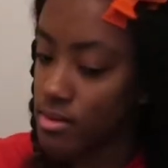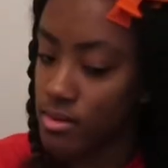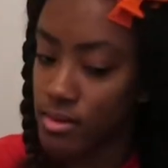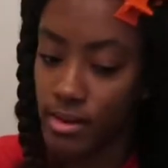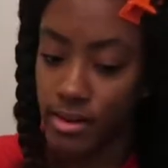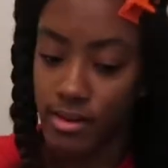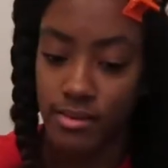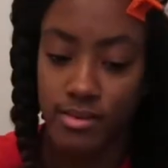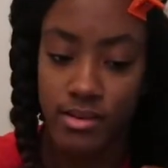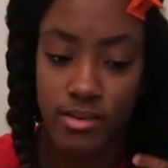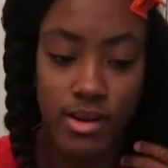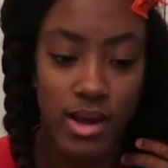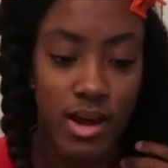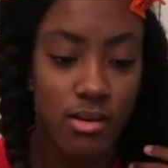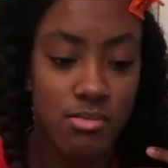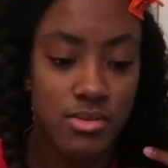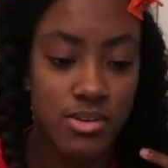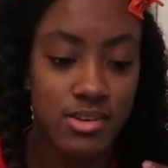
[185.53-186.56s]
Okay, so
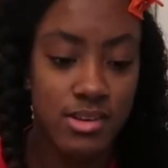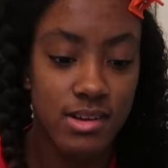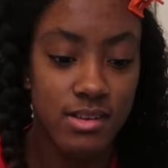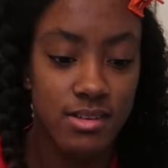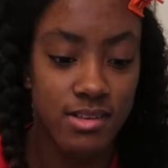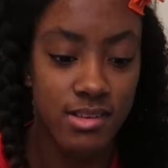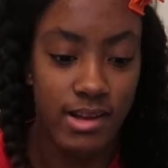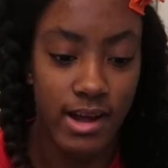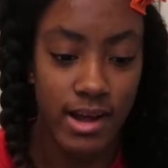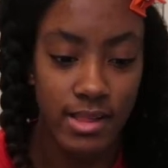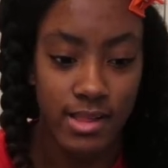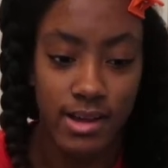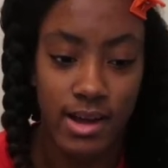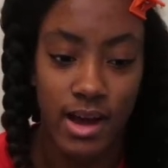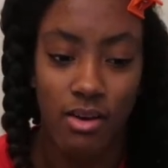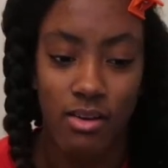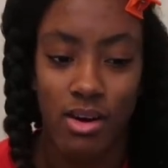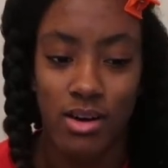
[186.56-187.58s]
now I'm just going to style it
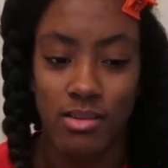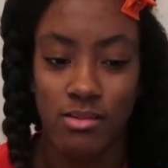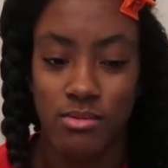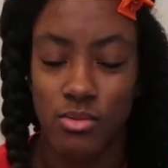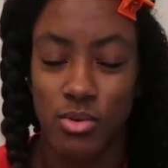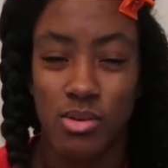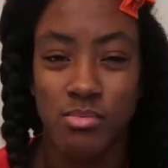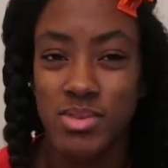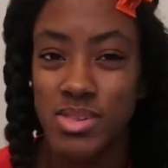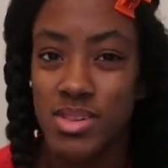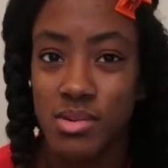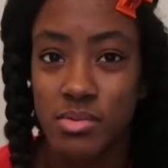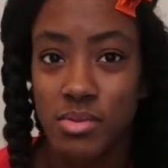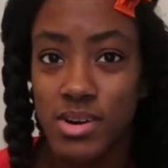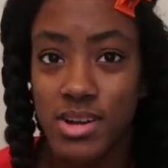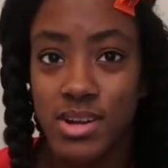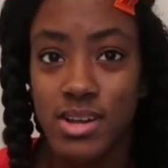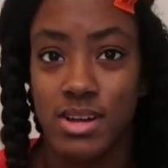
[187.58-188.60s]
how I normally
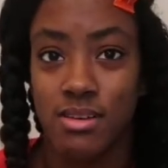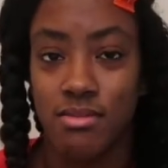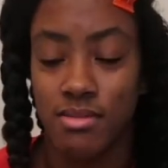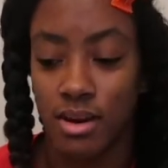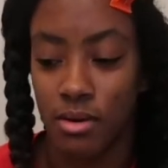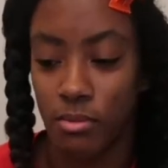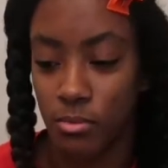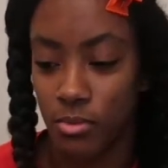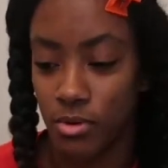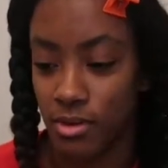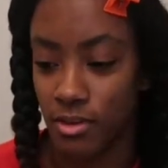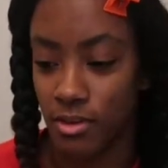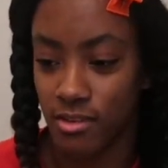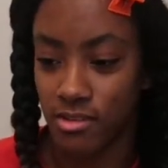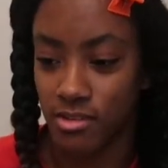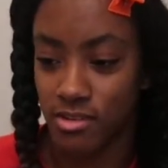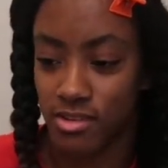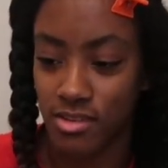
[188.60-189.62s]
would if I
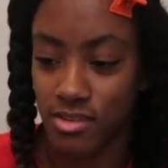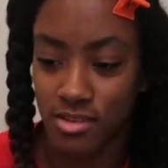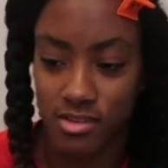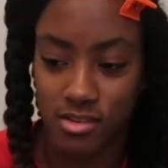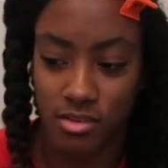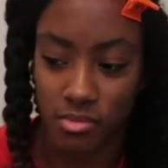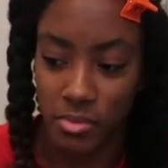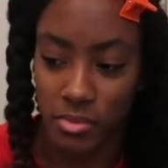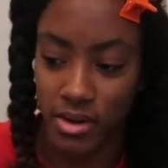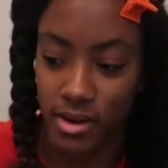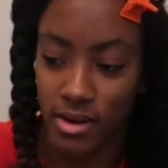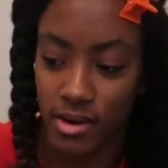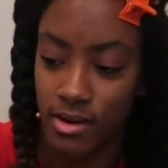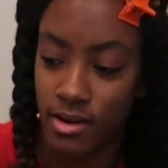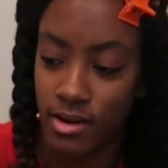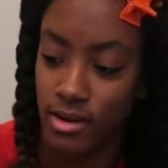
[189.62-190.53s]
was just doing my hair.